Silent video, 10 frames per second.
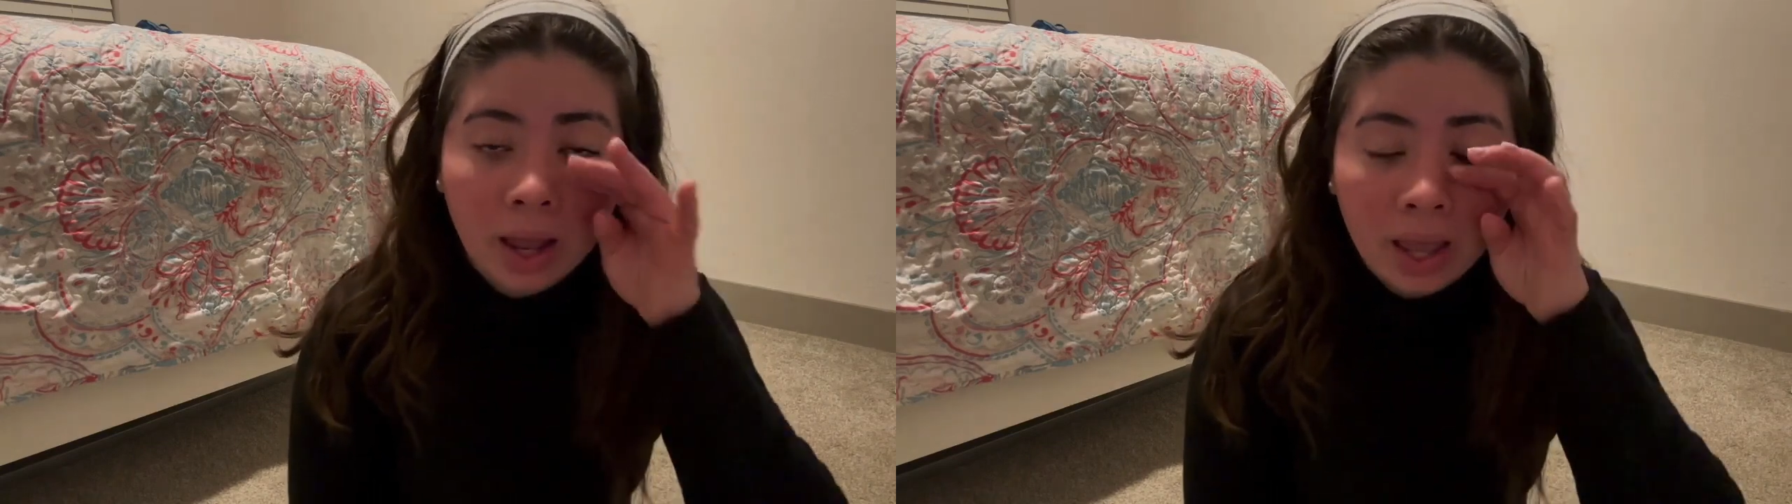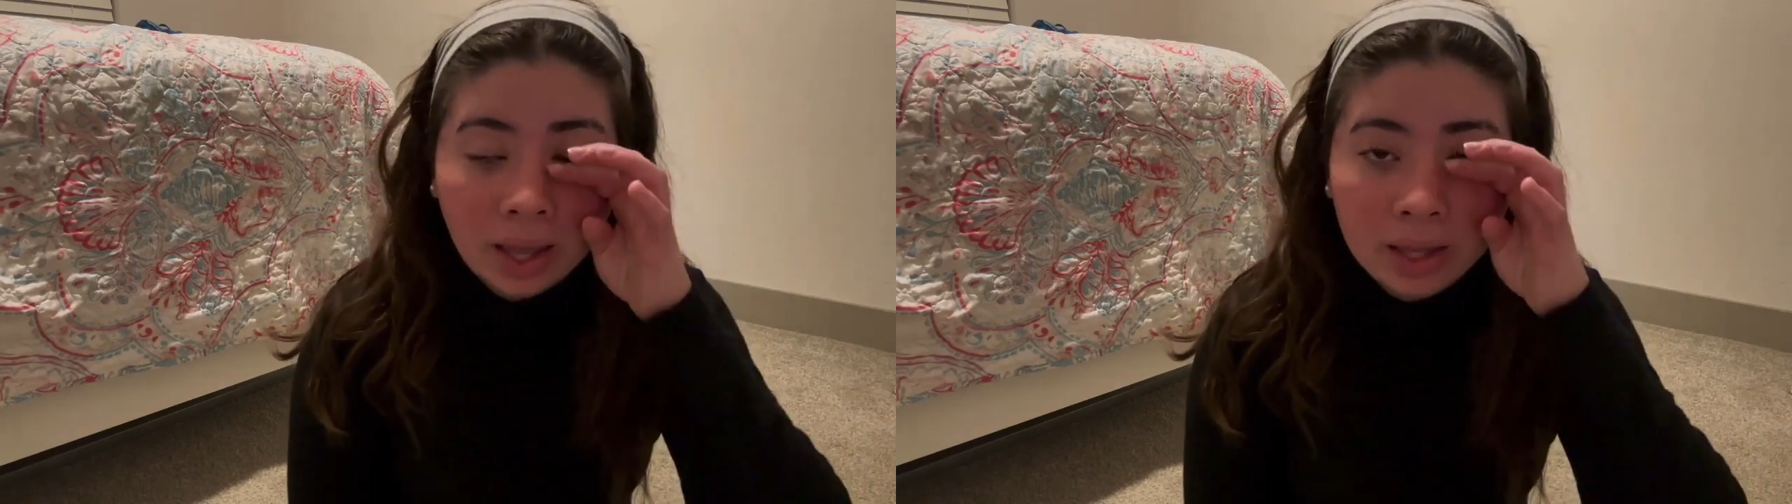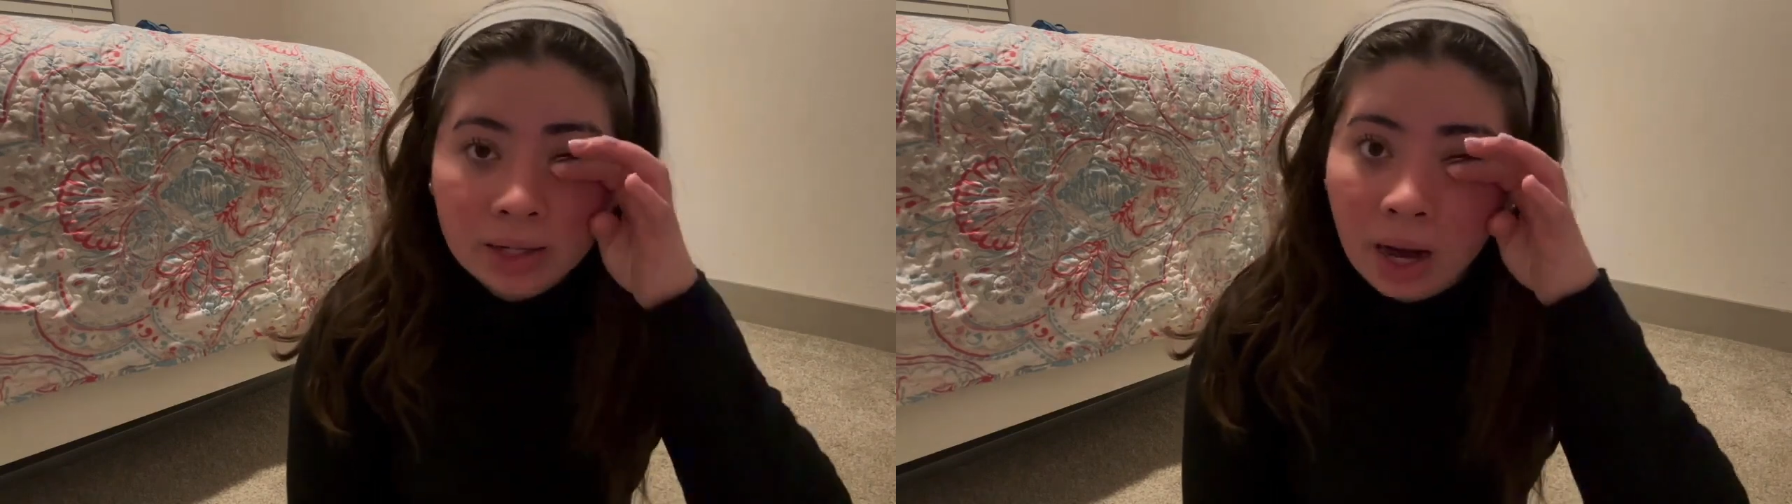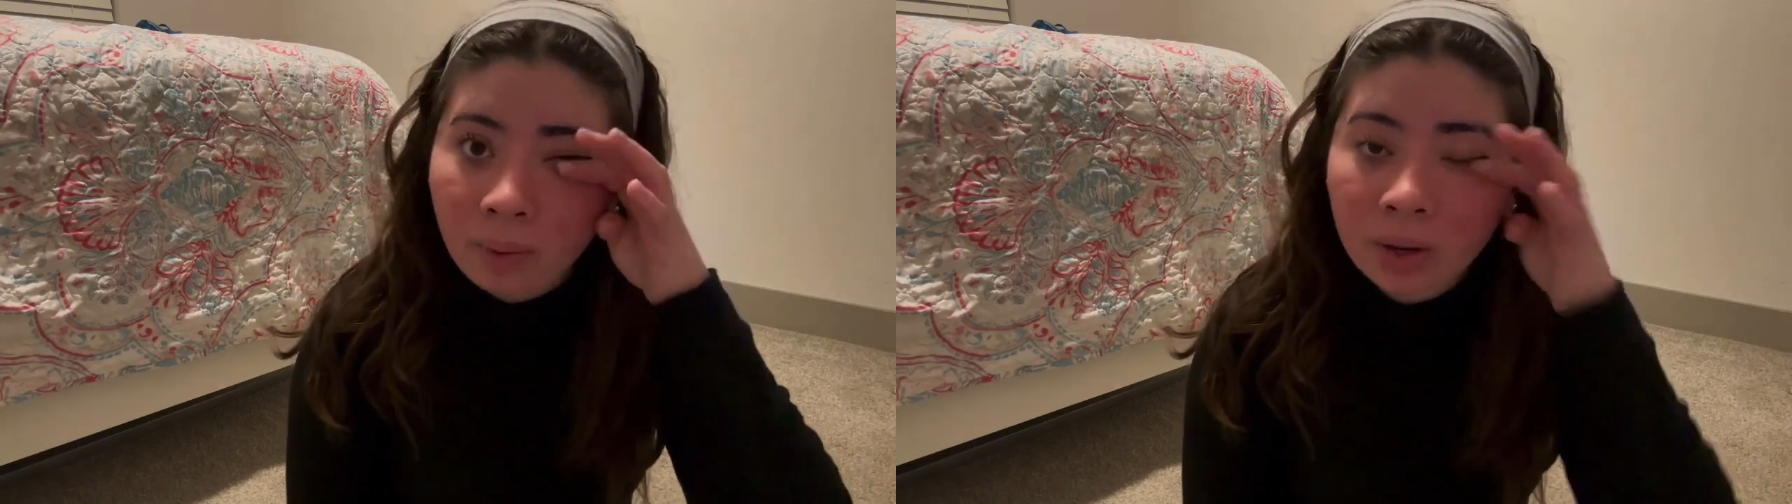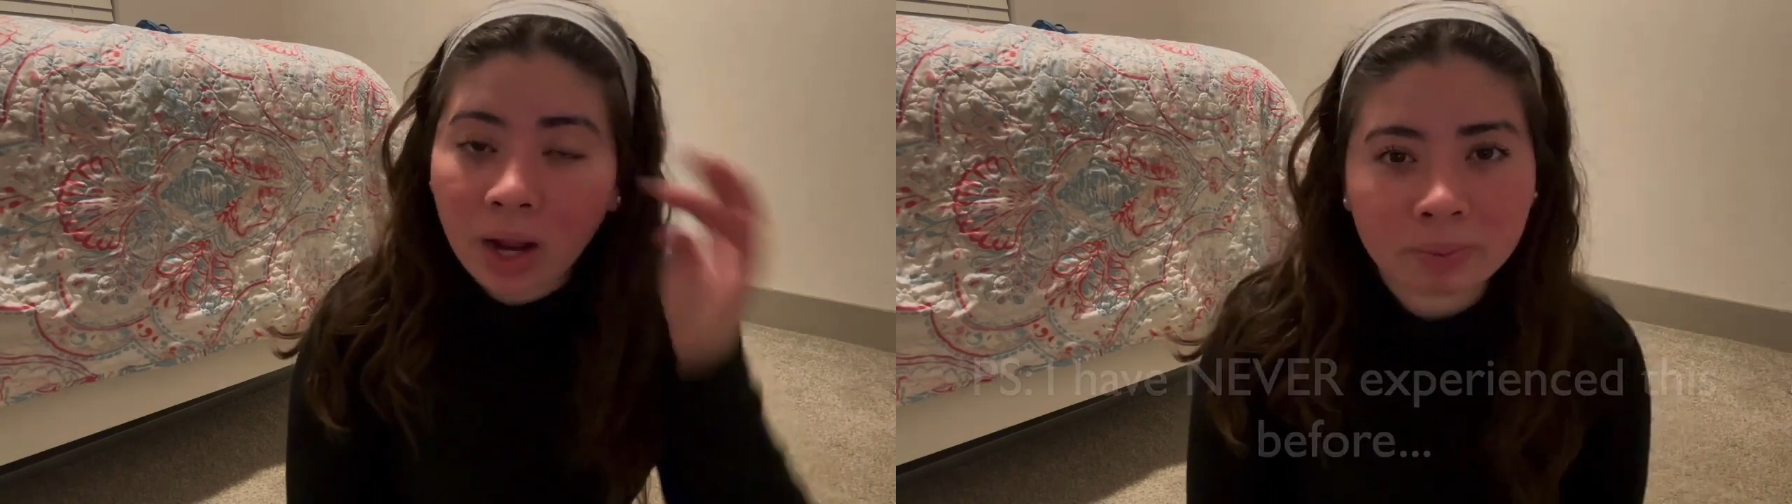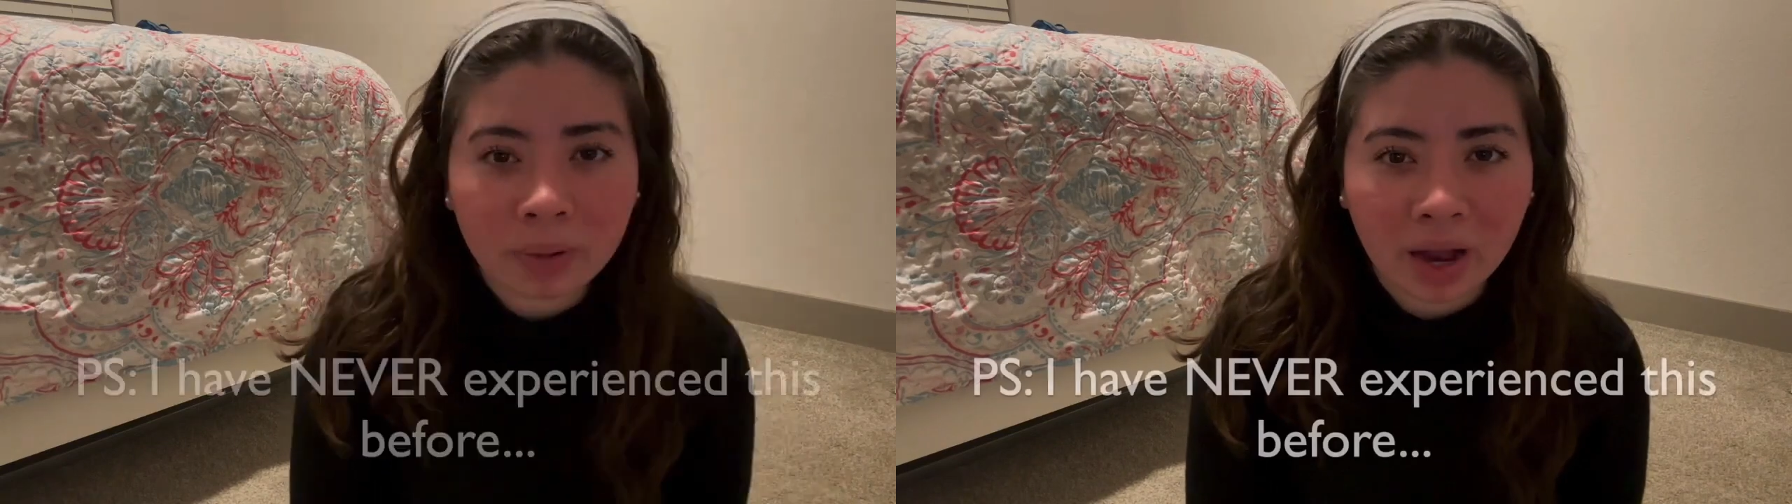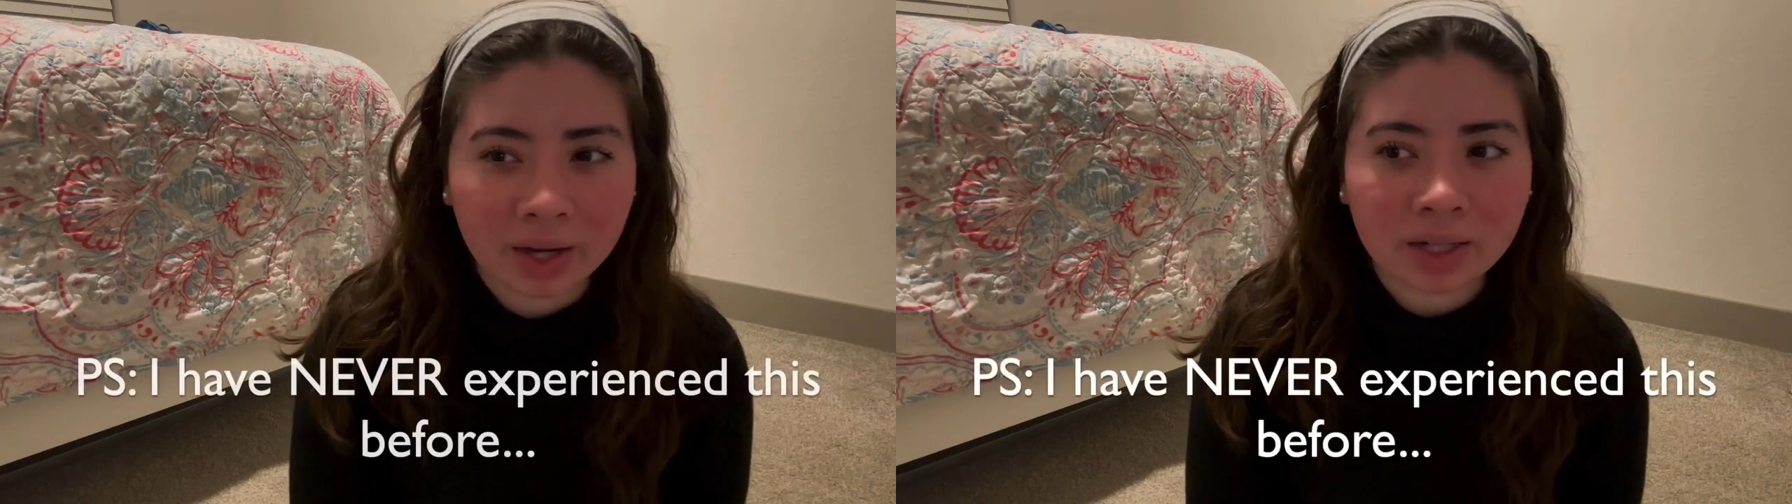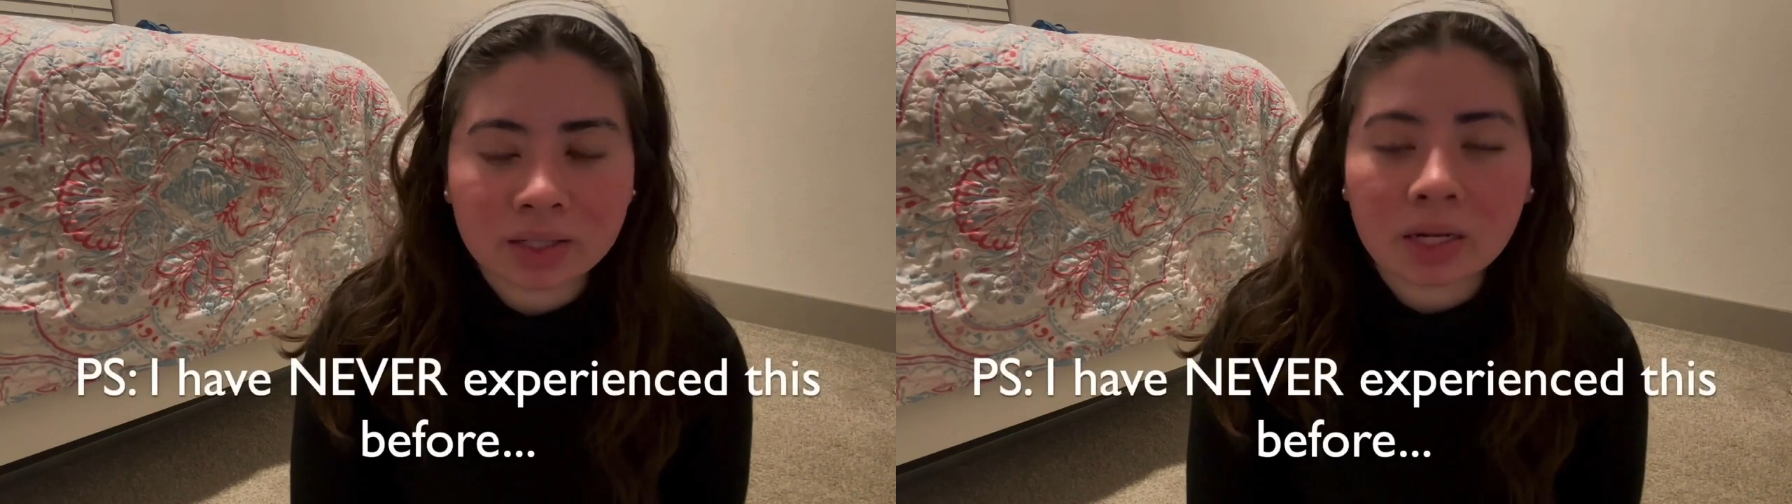and I would have
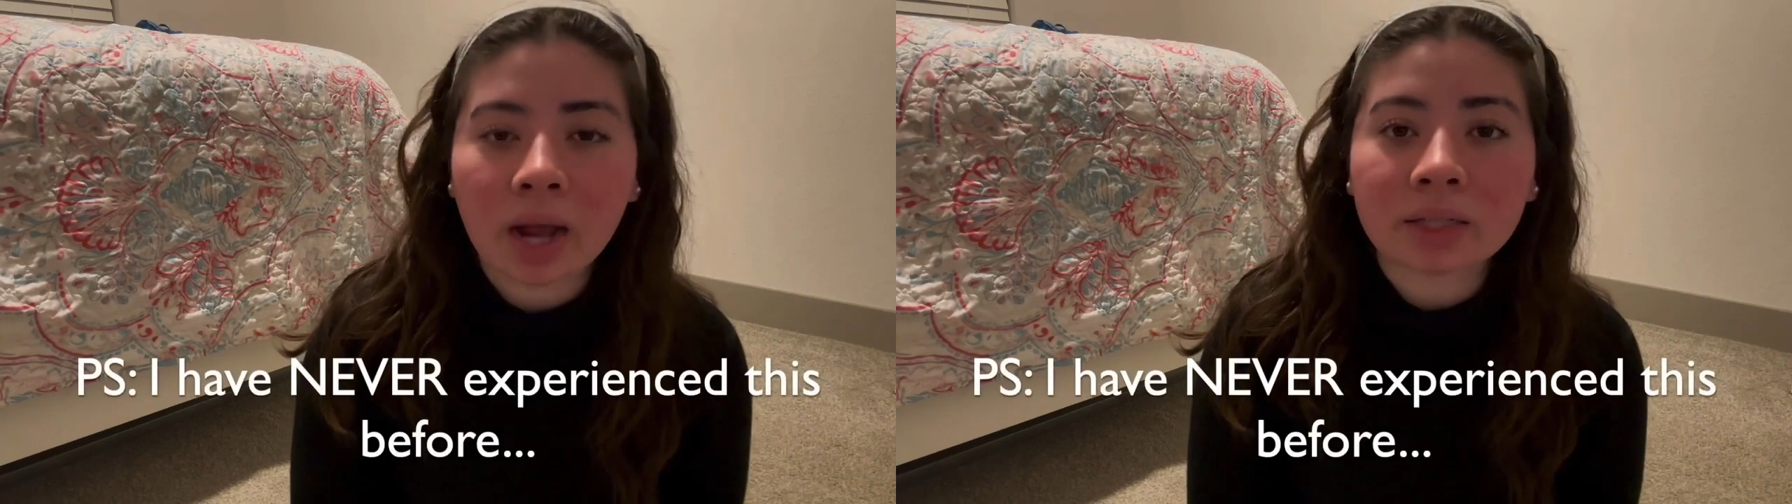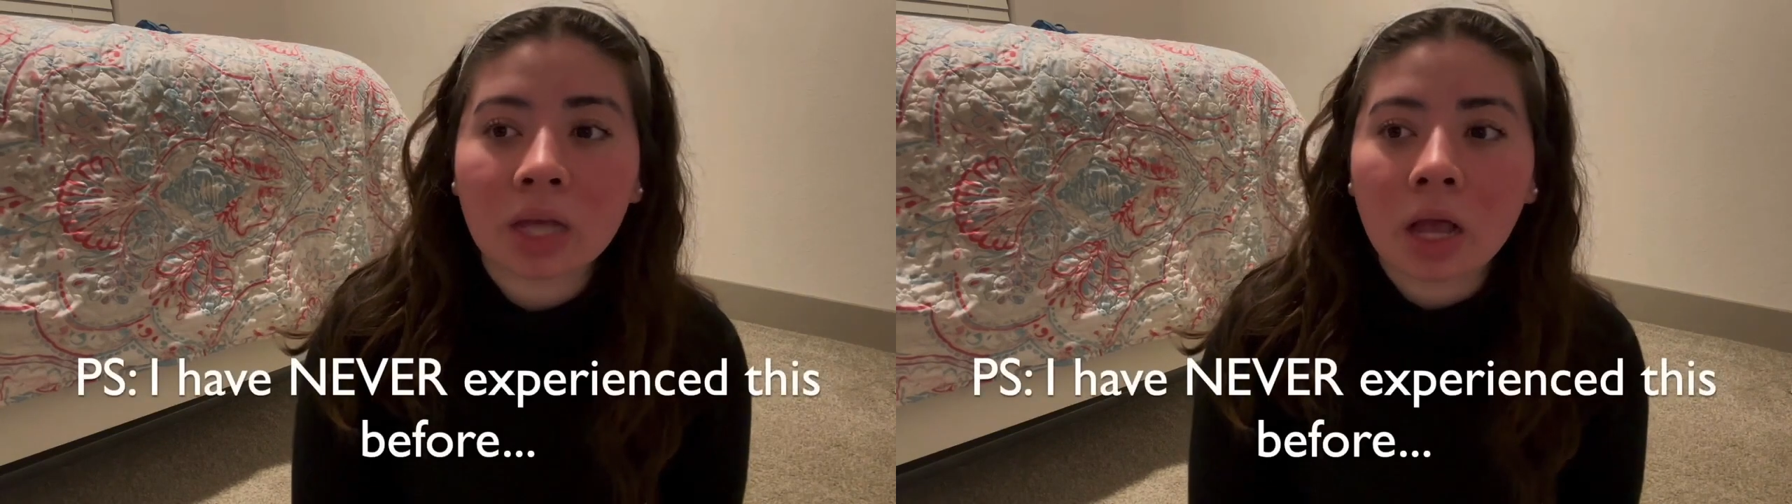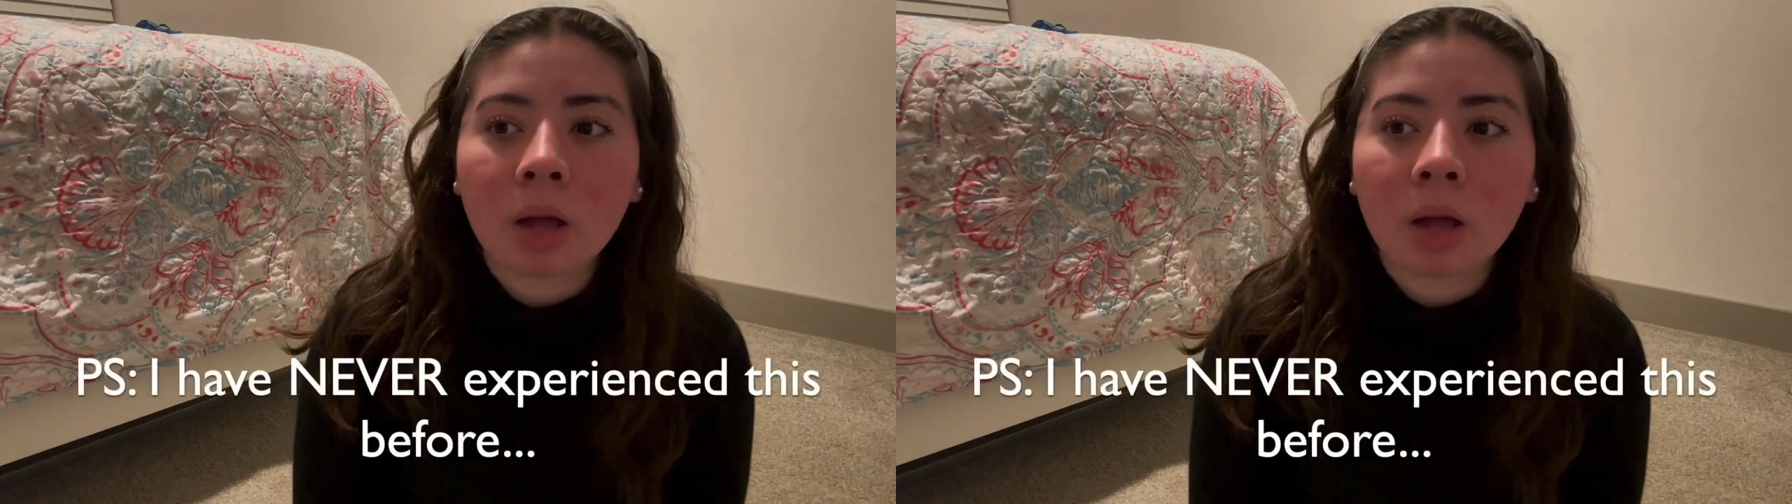panic attacks,